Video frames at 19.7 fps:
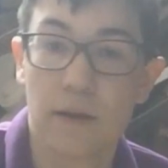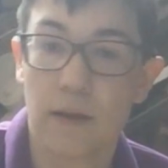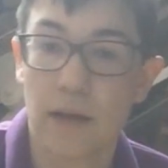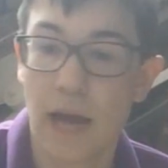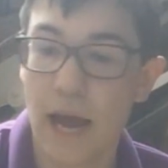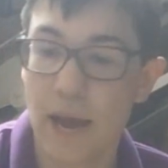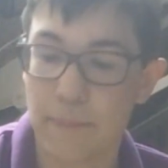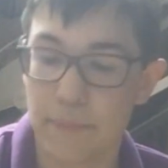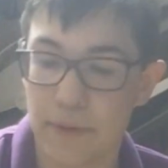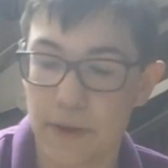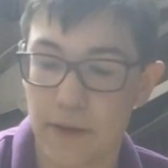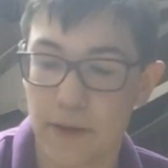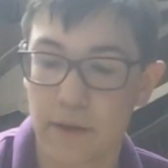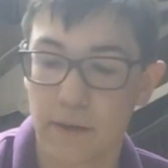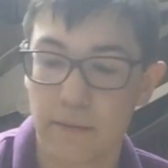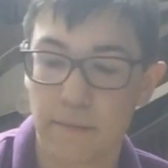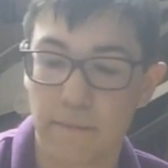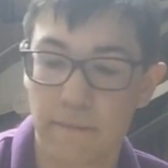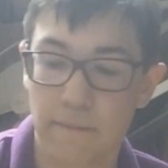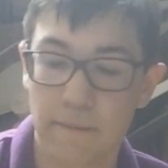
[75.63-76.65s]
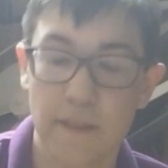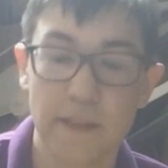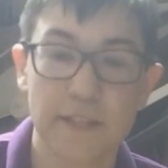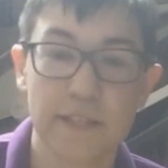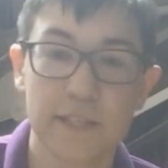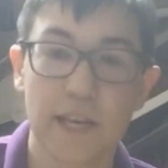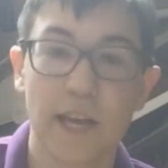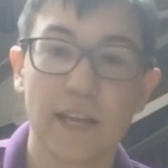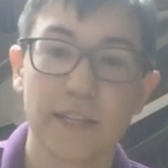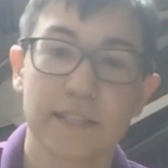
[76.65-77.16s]
Epic. This is
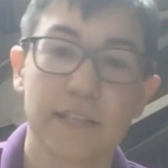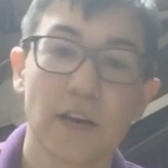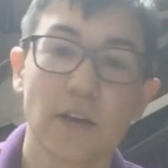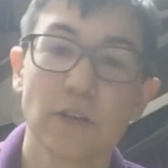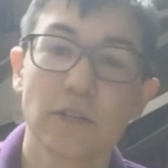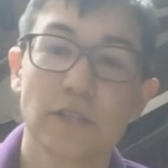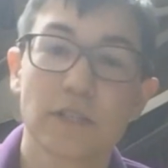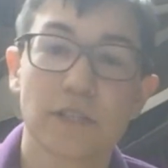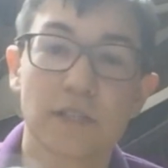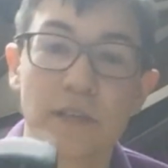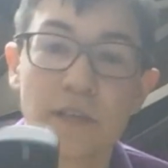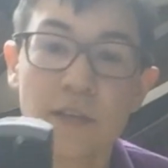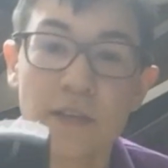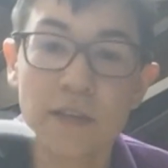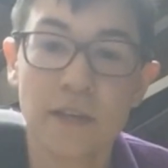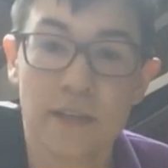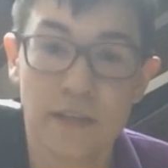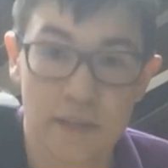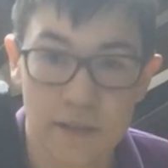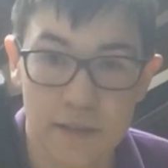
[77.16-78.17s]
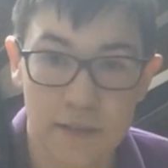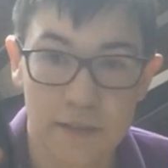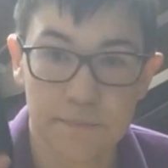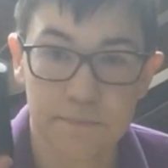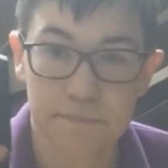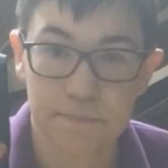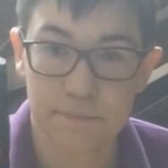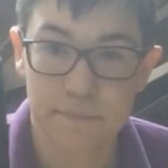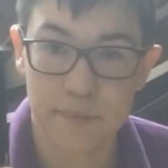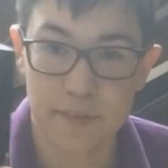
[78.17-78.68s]
going to tell us
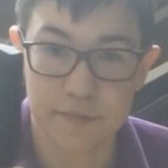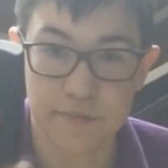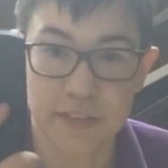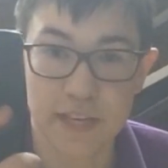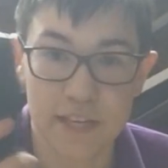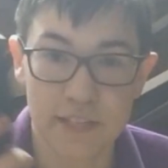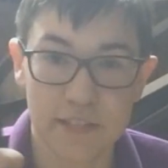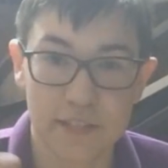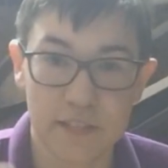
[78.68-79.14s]
if there's